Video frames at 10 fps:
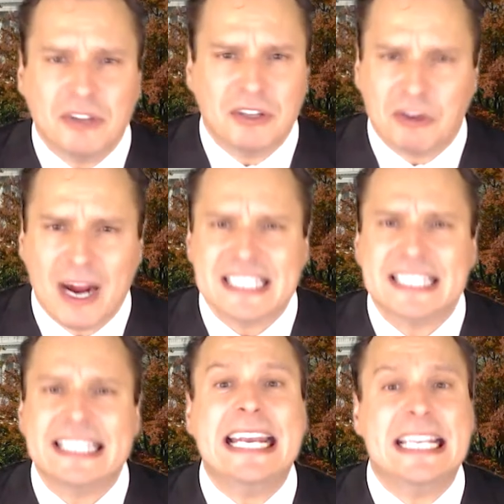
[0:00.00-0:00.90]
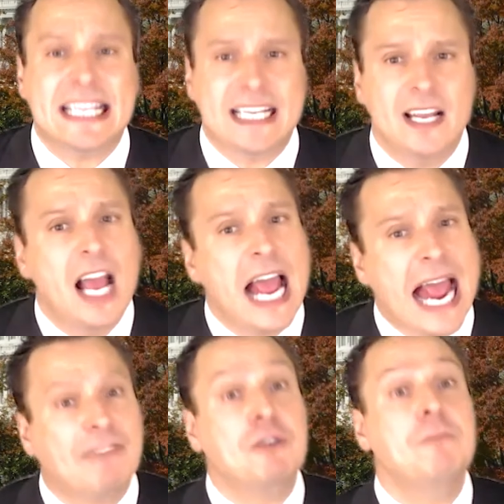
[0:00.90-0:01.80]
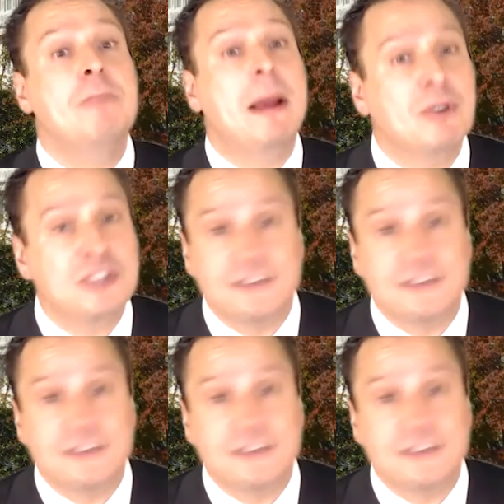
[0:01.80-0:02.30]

crisis ended after members of